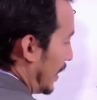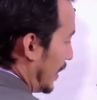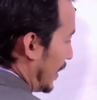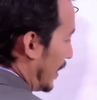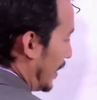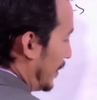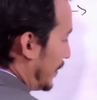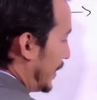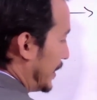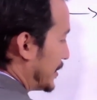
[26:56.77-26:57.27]

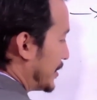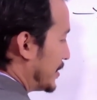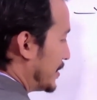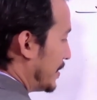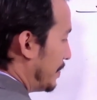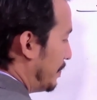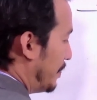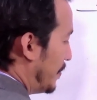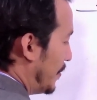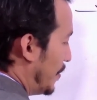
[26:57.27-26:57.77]
Okay,
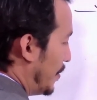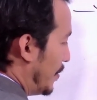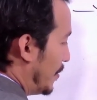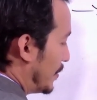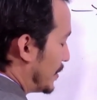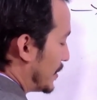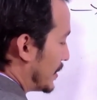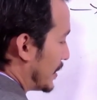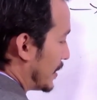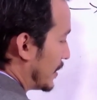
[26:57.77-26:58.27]

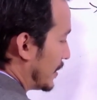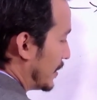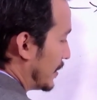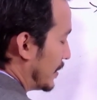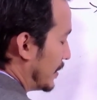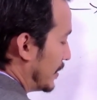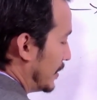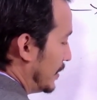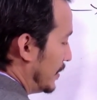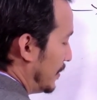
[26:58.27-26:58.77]
support
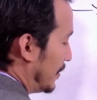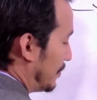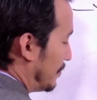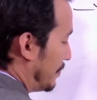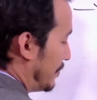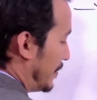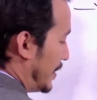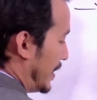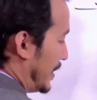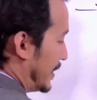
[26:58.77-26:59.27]
your
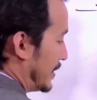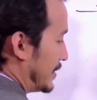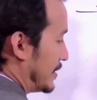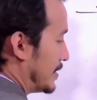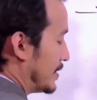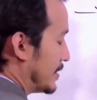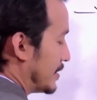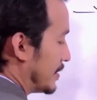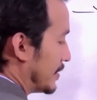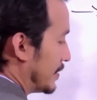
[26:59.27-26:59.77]

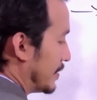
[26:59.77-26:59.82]
friends.